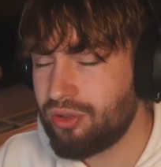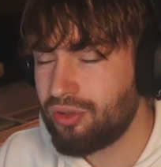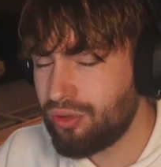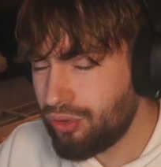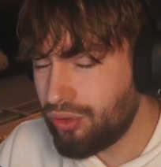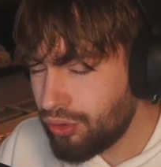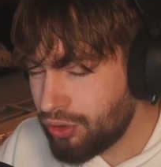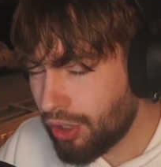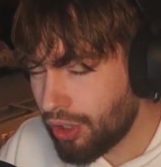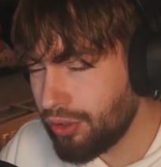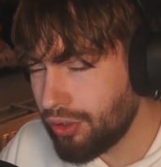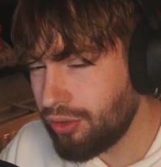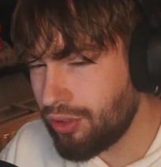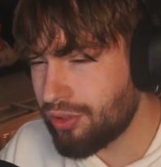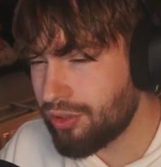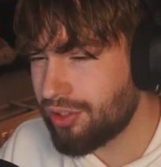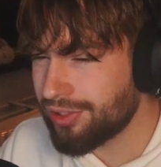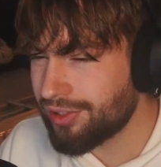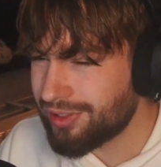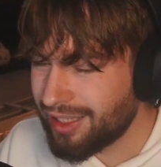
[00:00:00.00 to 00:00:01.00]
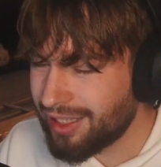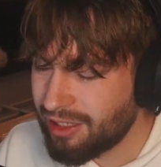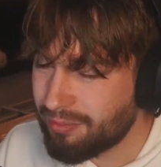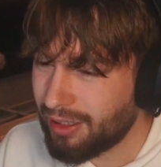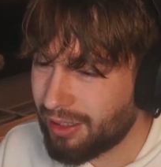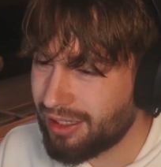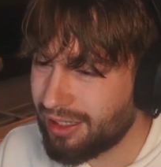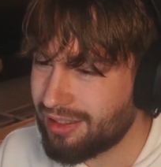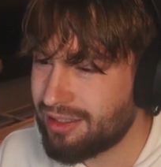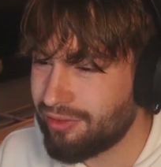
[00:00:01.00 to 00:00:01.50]
you don't use your snake
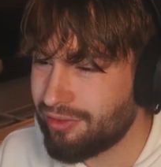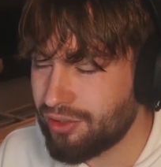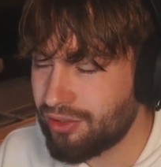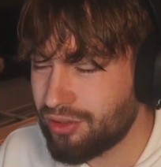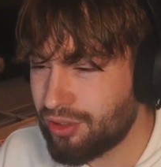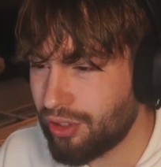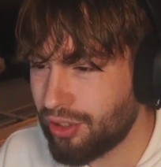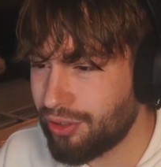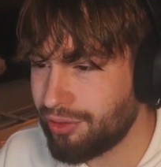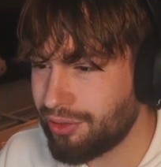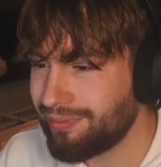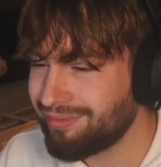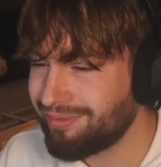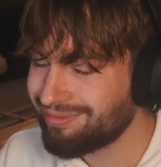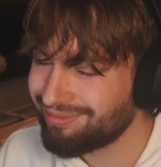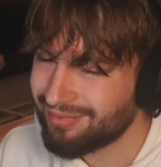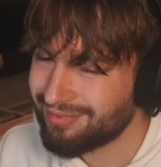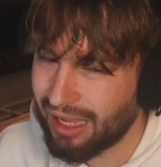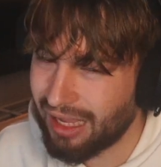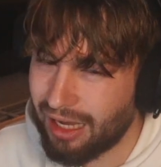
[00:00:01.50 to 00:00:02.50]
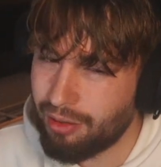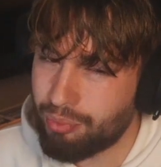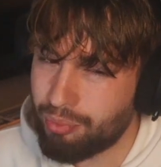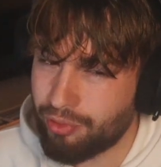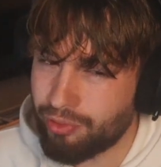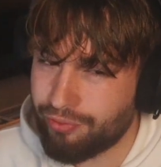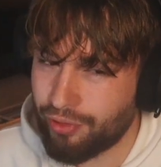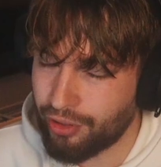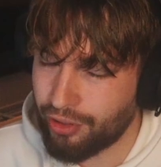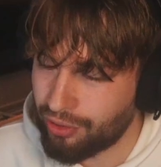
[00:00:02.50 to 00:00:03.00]
bites, even though I
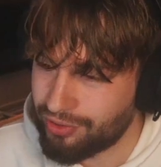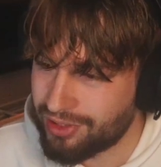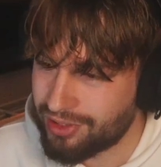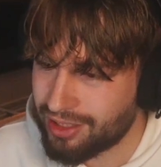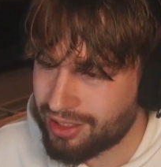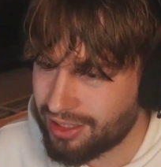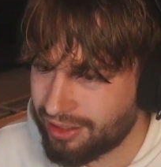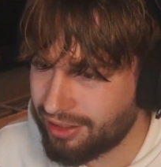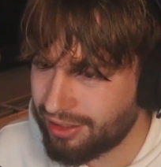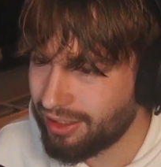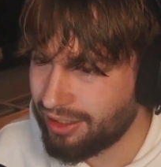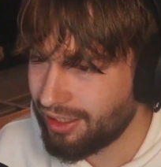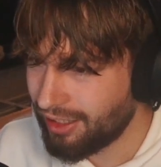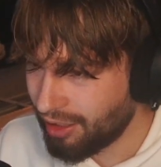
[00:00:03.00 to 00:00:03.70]
prefer using it.